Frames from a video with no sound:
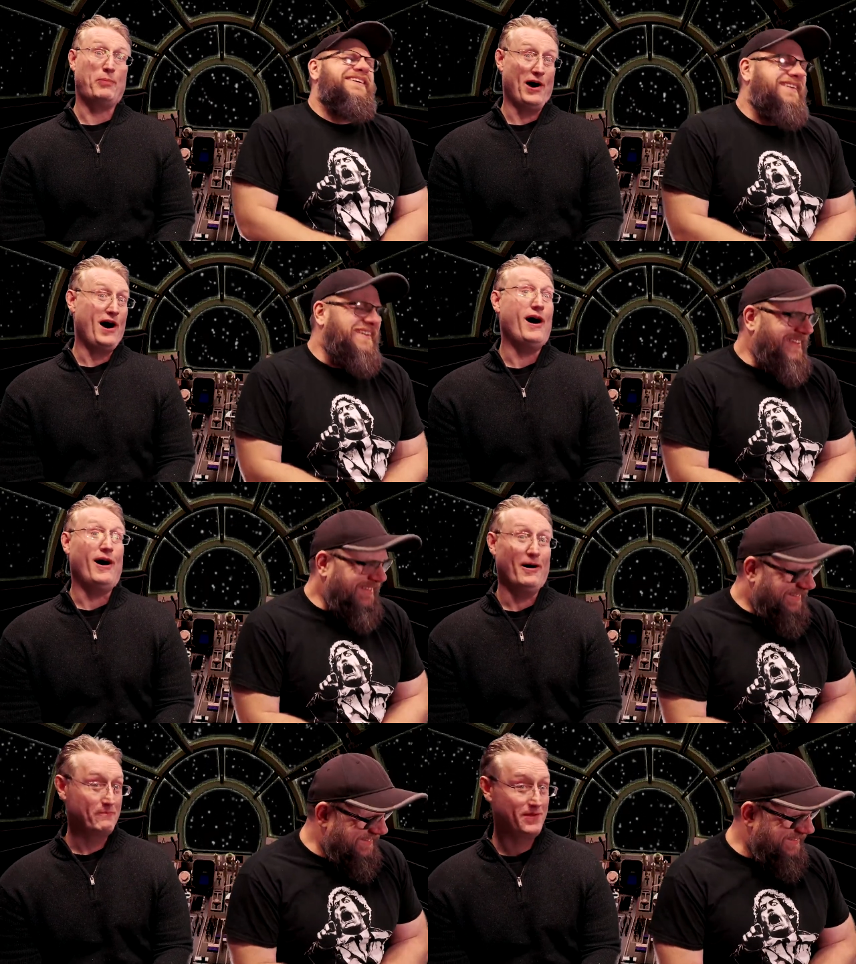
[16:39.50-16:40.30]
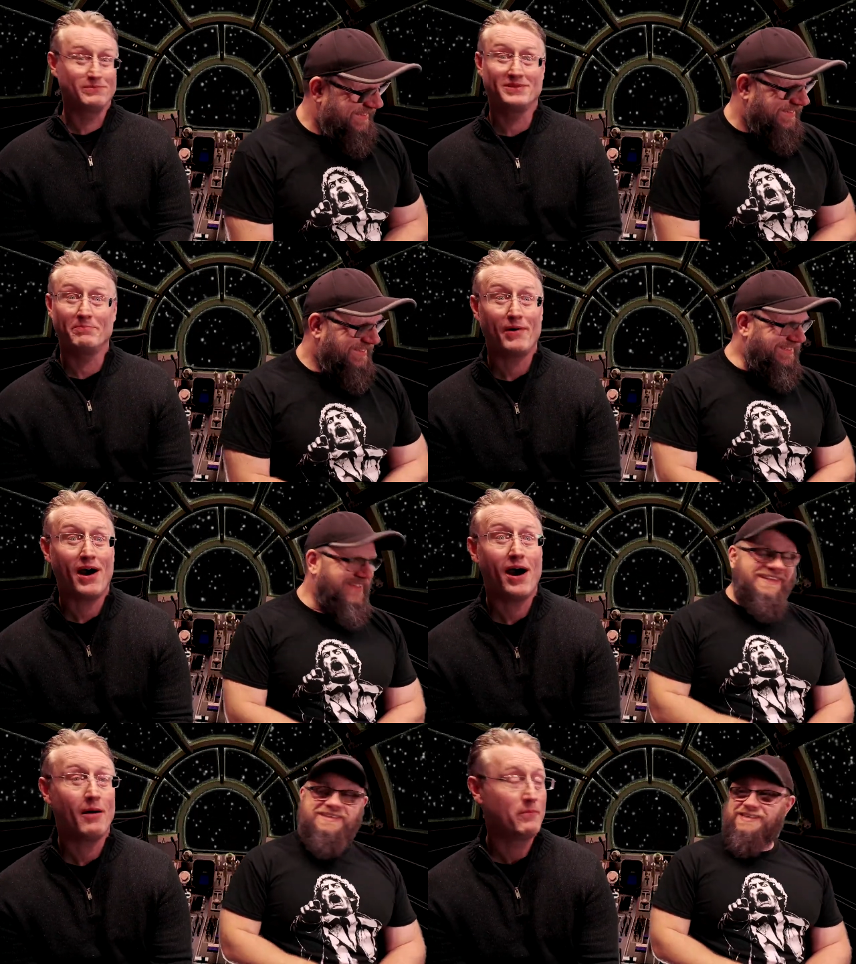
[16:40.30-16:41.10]
Speaker 1: bomb. it was the
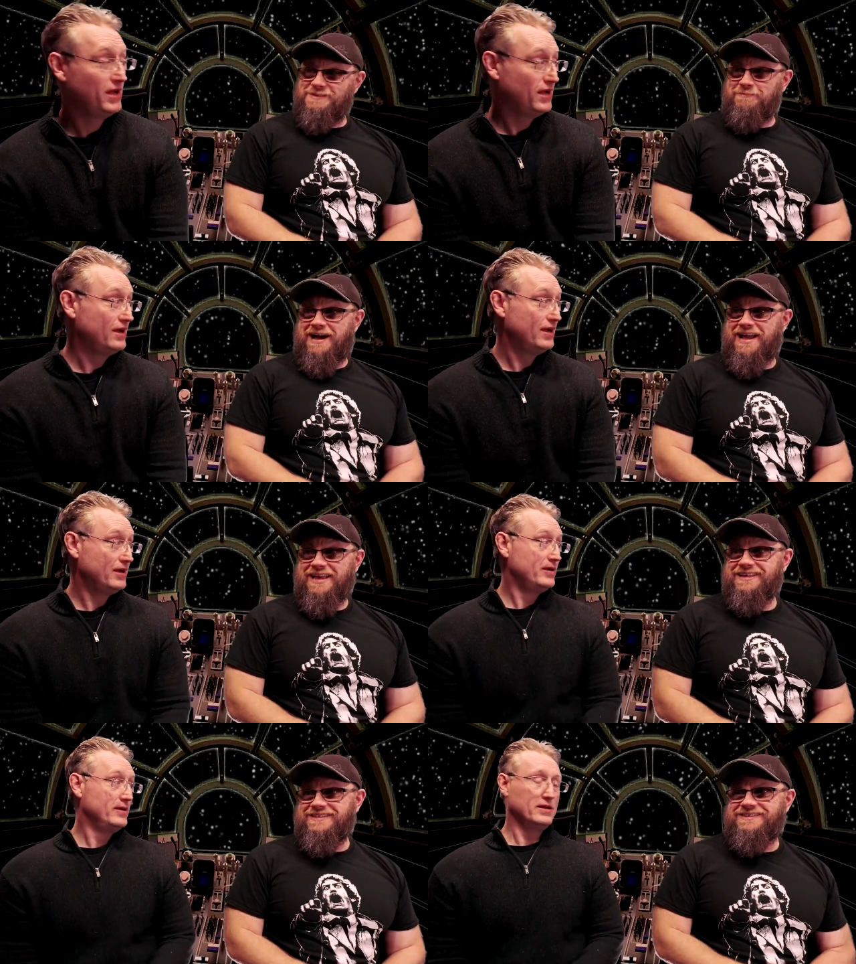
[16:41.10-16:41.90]
bomb. Did you buy it?